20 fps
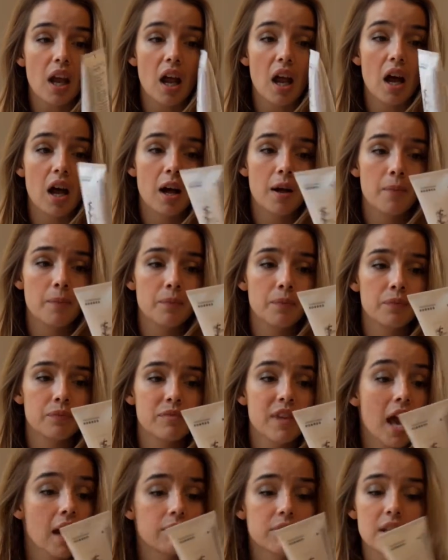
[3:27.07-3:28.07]

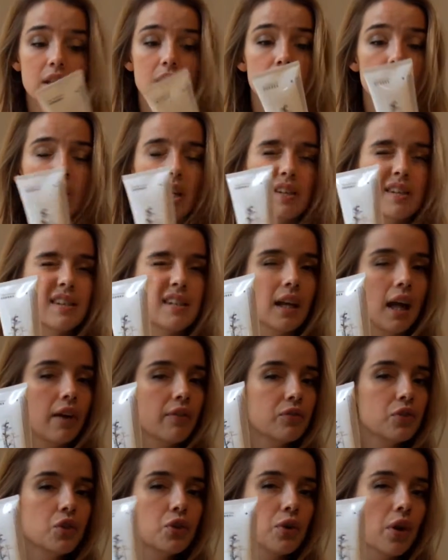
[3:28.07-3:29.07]
Yeah, this one, I still
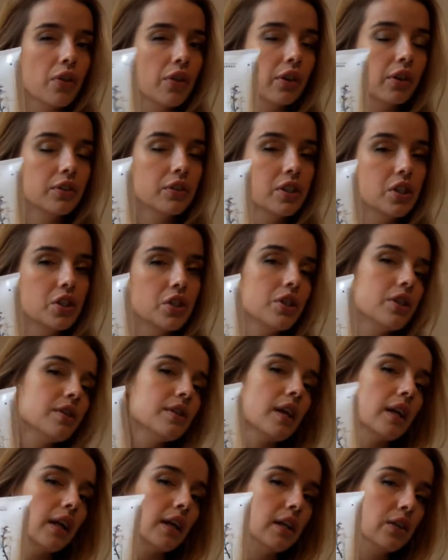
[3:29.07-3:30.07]
have two other conditioners
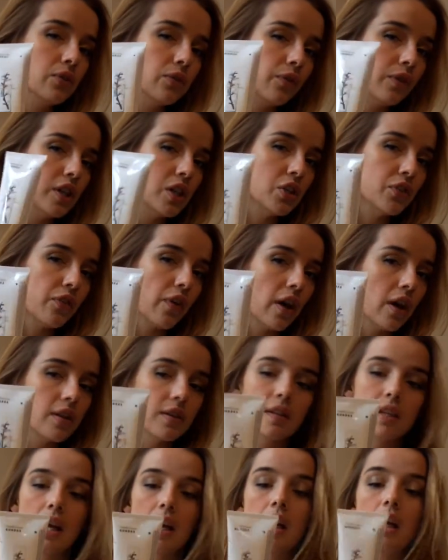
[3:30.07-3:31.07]
that I need to finish
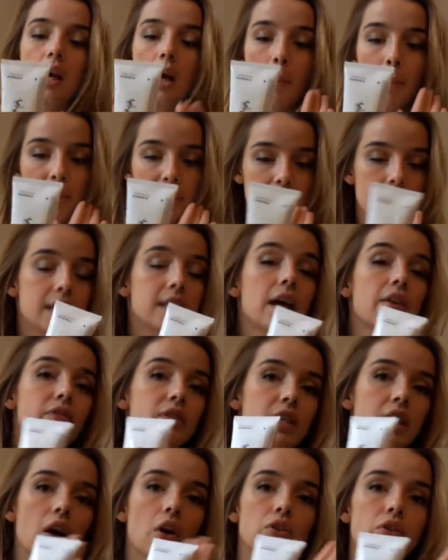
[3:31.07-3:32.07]
first. But it's
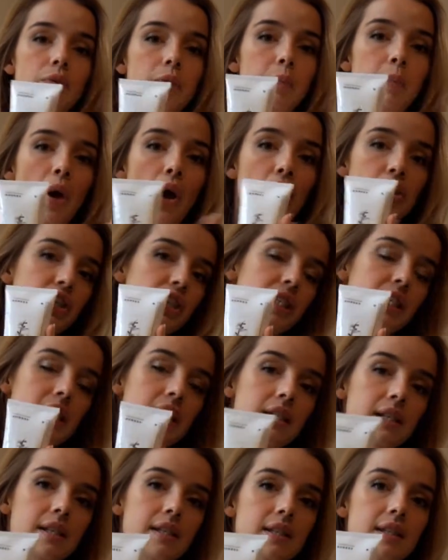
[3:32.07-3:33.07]
definitely on the repurchase
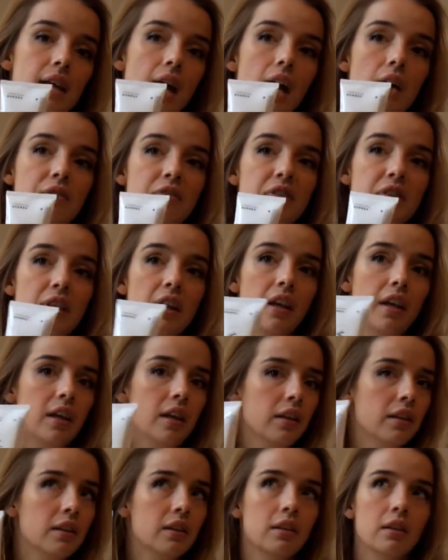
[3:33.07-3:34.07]
list. I've
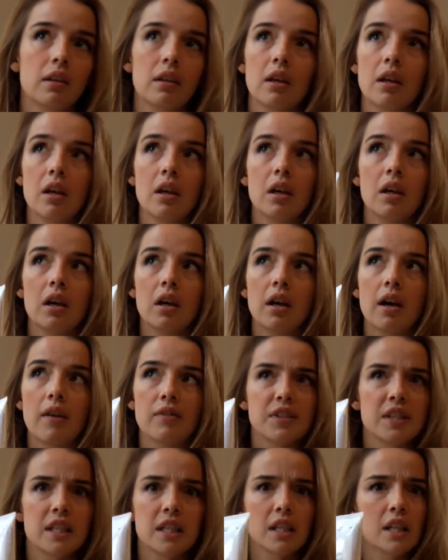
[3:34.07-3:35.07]
seen
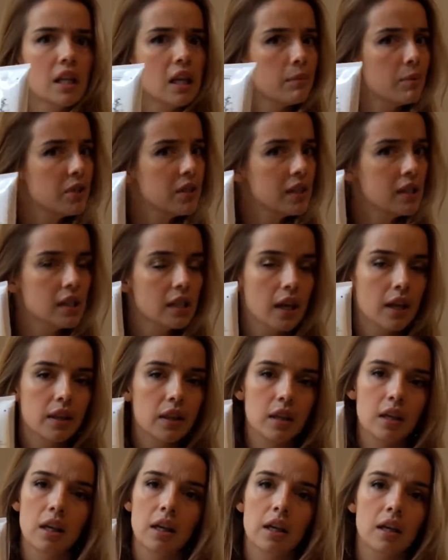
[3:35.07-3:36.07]
it in Liberties, I
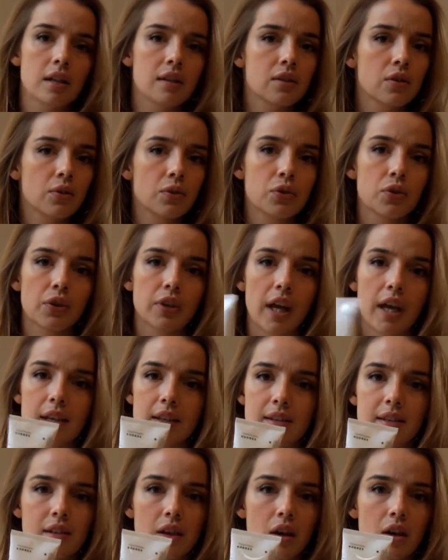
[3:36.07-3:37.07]
think. It's also on
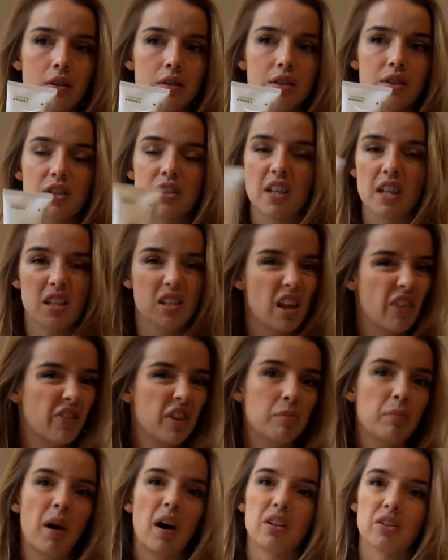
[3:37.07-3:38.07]
ASOS, so that's
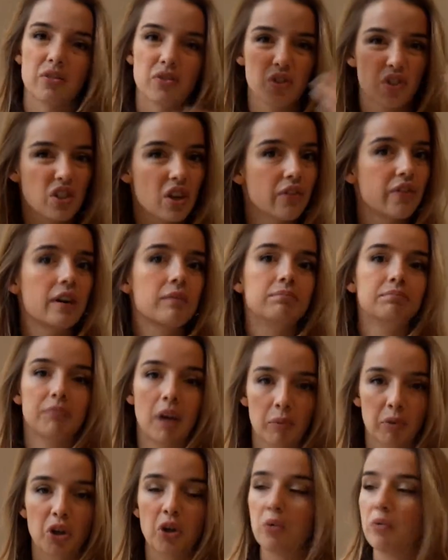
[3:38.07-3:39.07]
definitely part of the stuff
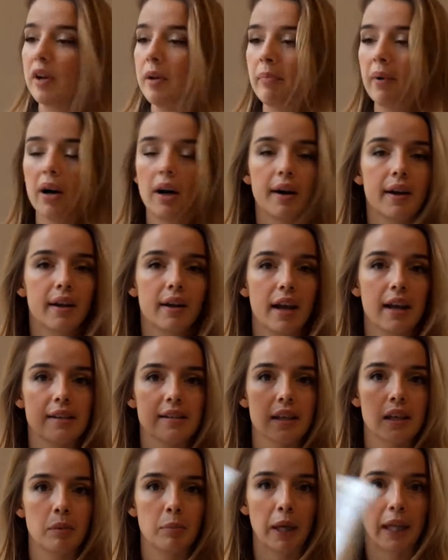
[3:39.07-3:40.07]
I'm going to rebuy at
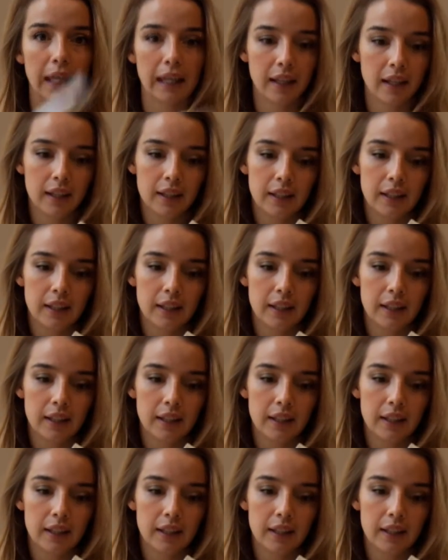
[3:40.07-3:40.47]
ASAP.